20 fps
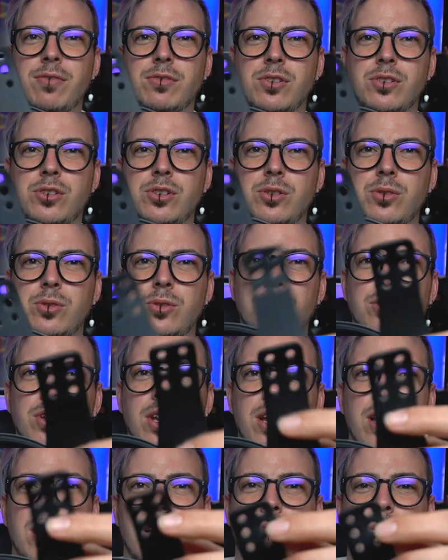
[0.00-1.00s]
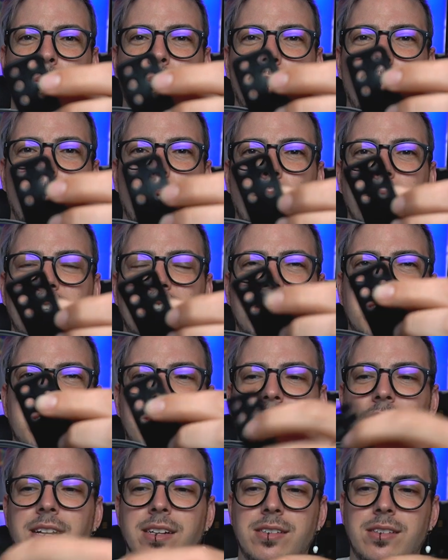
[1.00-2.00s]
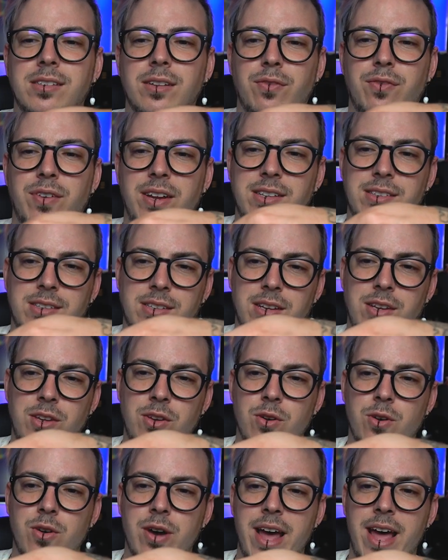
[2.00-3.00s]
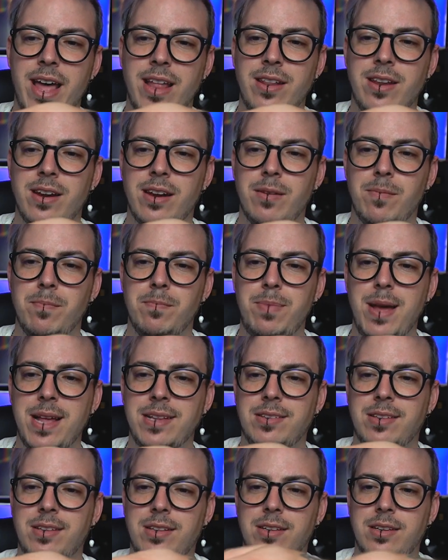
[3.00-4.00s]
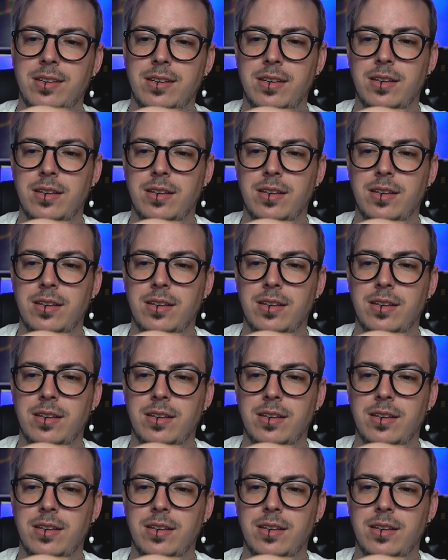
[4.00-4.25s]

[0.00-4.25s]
to choose which size fits your head best.